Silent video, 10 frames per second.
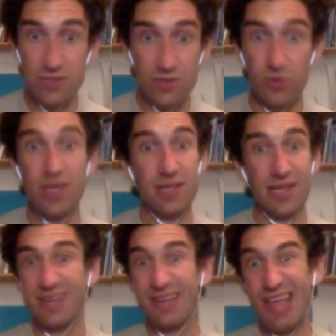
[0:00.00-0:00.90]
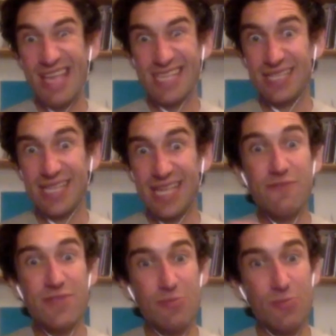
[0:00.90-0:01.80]
So like
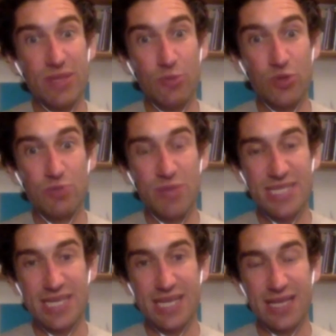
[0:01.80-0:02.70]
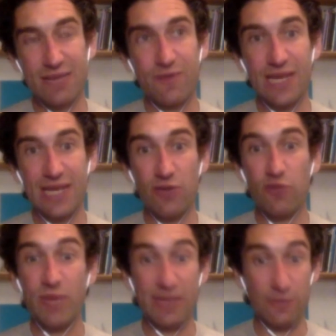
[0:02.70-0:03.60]
even the most basic like feeling
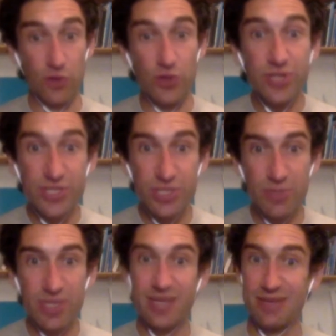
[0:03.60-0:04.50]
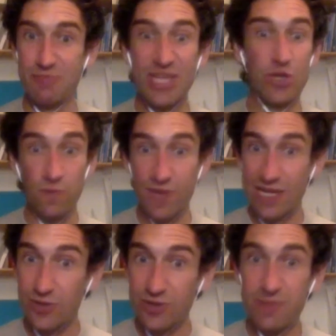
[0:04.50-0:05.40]
of being fluent at something can make you
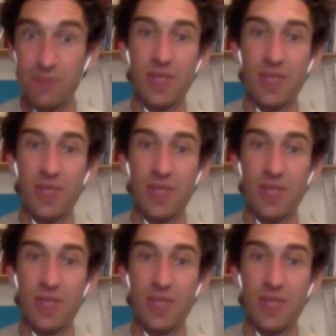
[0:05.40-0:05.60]
feel good.